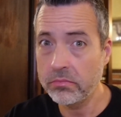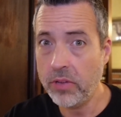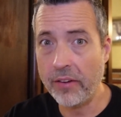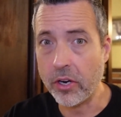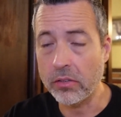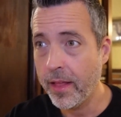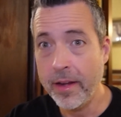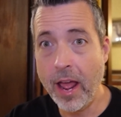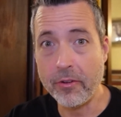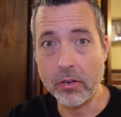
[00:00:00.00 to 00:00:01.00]
Ever.
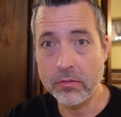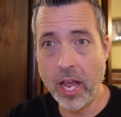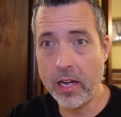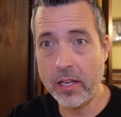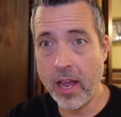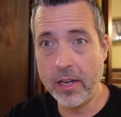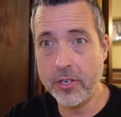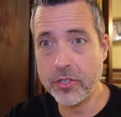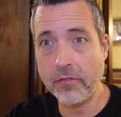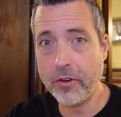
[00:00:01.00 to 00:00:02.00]
Never. Candy
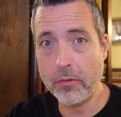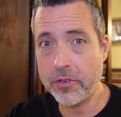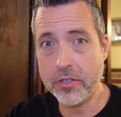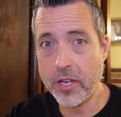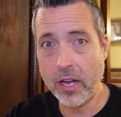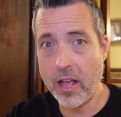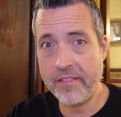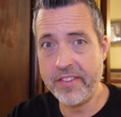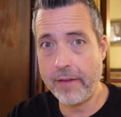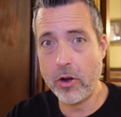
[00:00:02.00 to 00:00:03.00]
just confirmed it. She's like,
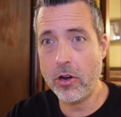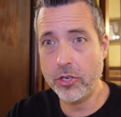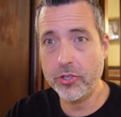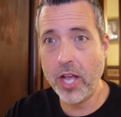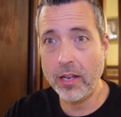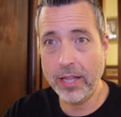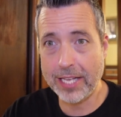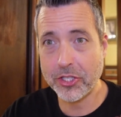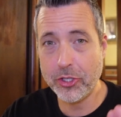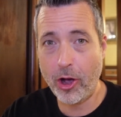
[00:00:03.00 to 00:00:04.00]
I've never heard you say
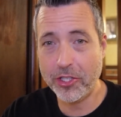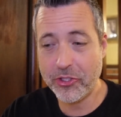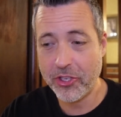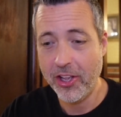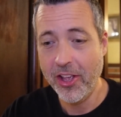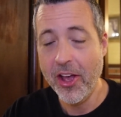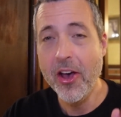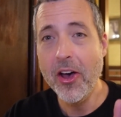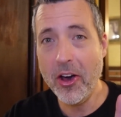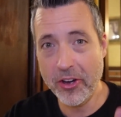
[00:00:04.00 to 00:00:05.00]
less sauce
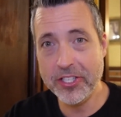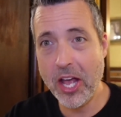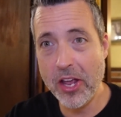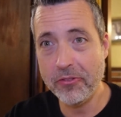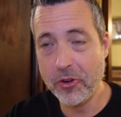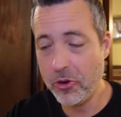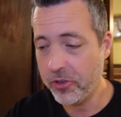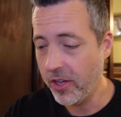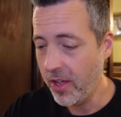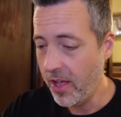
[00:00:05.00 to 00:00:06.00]
on Italian food.
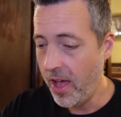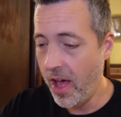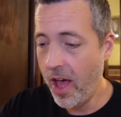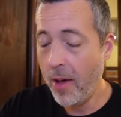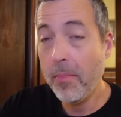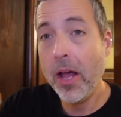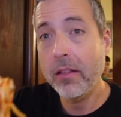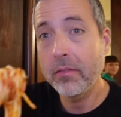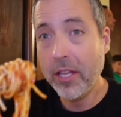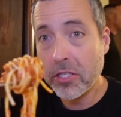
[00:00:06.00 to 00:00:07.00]
But
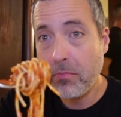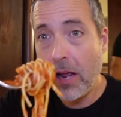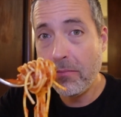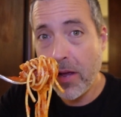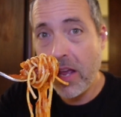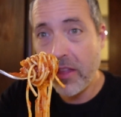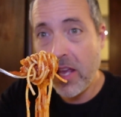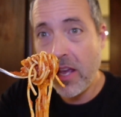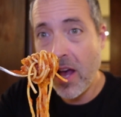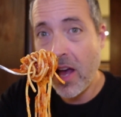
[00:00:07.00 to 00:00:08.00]
this might be
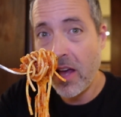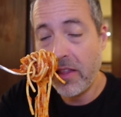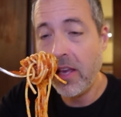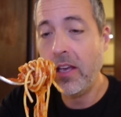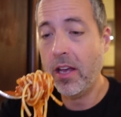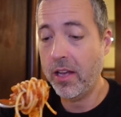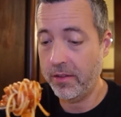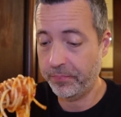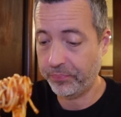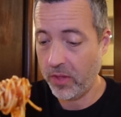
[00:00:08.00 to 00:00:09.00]
the
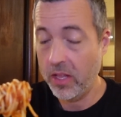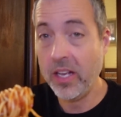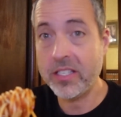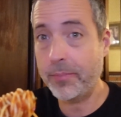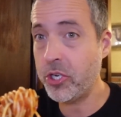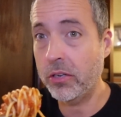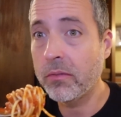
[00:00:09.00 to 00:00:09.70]
exception.